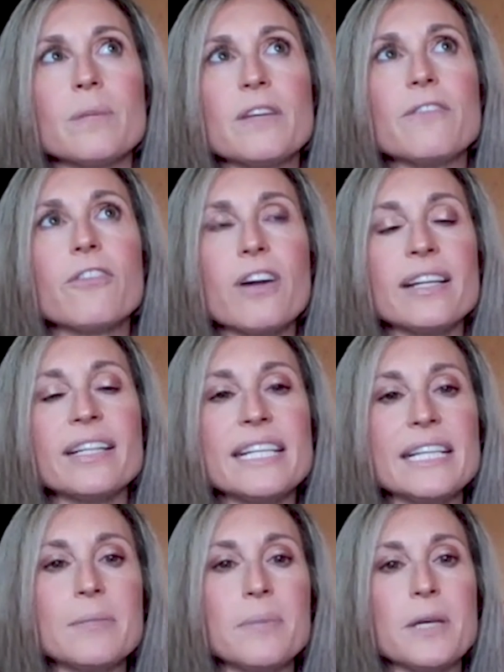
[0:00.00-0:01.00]

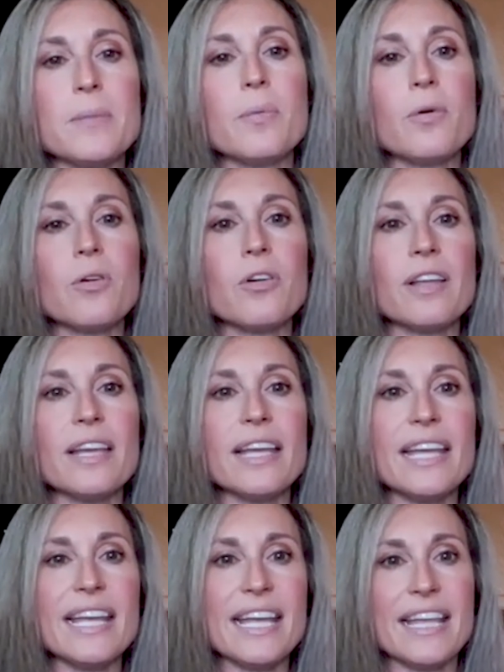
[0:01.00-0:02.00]
befriending people
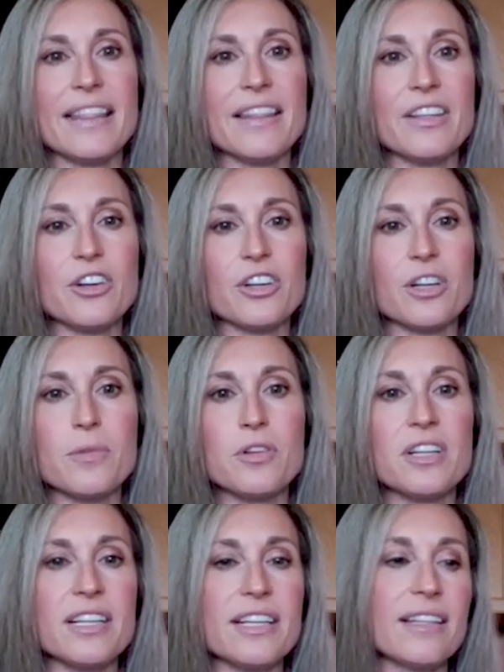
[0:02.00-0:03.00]
in your
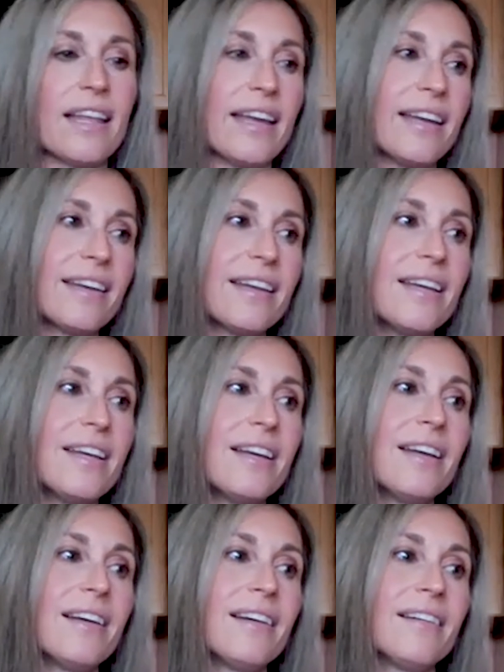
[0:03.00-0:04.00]
community, like
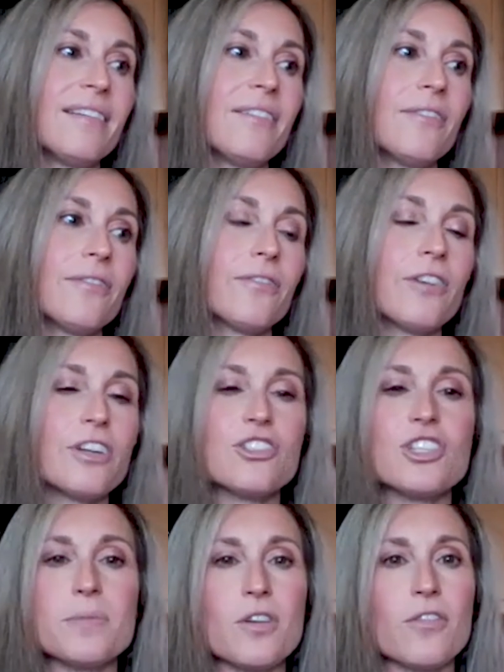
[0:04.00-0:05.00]

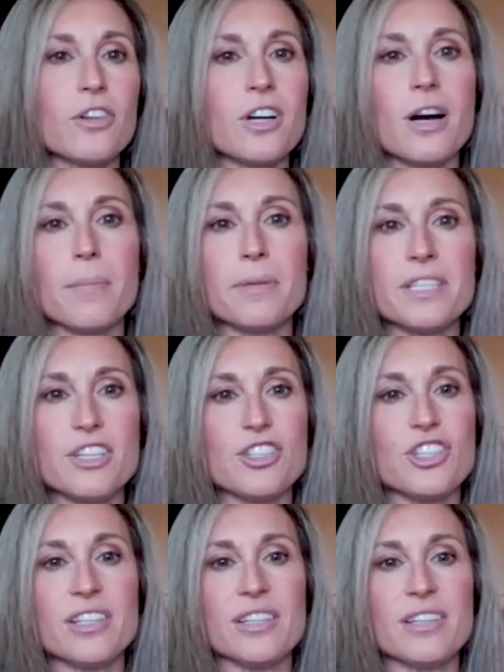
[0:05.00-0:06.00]
friendships over
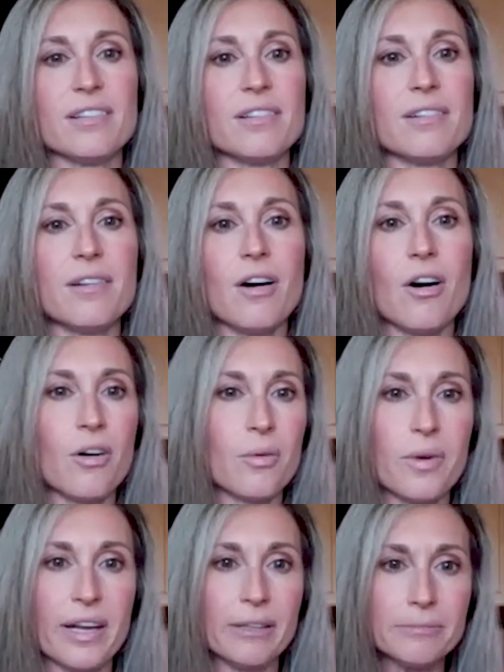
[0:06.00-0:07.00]
competition all
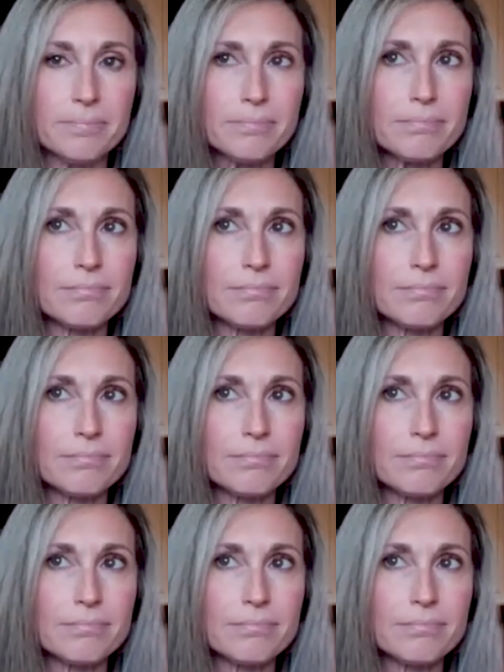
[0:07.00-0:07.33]
the way.